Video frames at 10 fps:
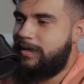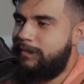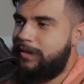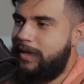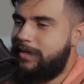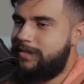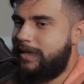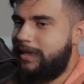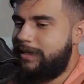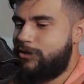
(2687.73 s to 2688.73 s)
Even then, it's
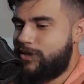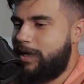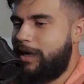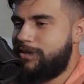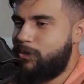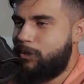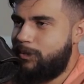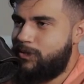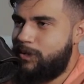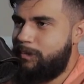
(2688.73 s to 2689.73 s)
not like there's a console war
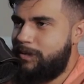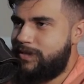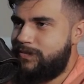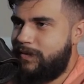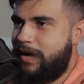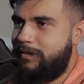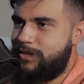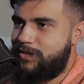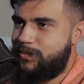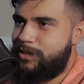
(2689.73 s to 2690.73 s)
between the PS5
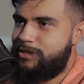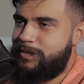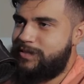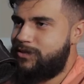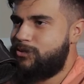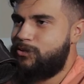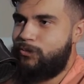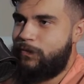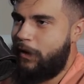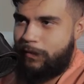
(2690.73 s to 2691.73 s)
and the Switch because they're
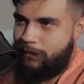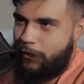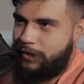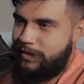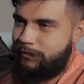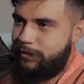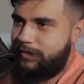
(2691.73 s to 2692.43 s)
two very, very different.